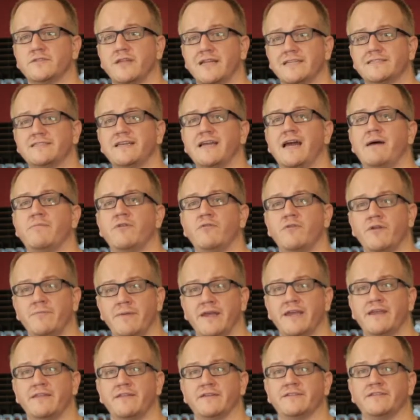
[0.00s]
So let's say I'm the one
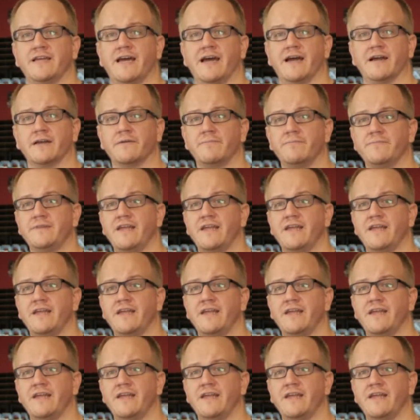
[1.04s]
making the attack.